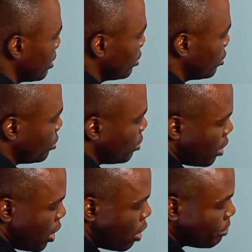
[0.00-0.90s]

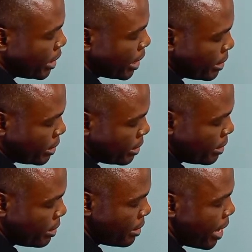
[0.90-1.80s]
So object,
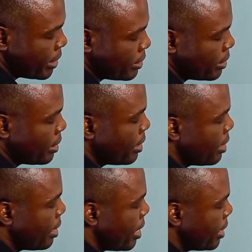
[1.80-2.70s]
right?
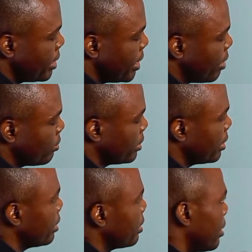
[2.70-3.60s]
And then I will
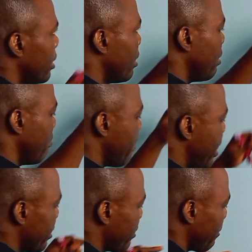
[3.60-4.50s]
say
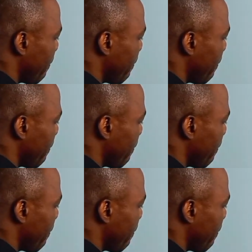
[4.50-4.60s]
man.